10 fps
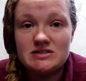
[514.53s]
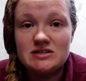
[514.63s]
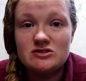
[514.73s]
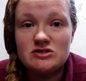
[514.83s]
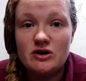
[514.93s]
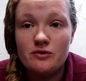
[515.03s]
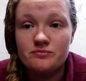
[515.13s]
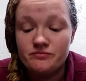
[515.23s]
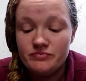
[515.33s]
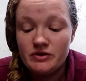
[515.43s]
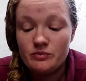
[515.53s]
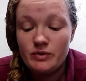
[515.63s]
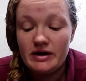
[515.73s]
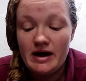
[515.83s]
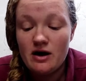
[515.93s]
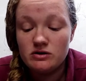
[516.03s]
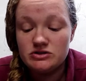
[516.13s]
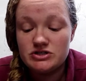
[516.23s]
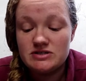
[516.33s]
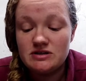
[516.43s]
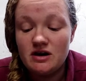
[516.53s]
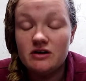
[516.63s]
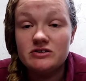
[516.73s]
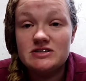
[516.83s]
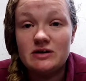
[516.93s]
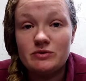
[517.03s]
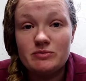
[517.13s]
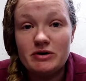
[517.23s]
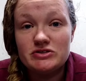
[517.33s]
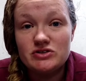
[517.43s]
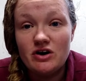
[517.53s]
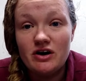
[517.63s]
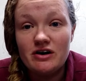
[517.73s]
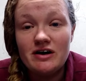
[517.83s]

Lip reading: So right now, just understand what the buttons are,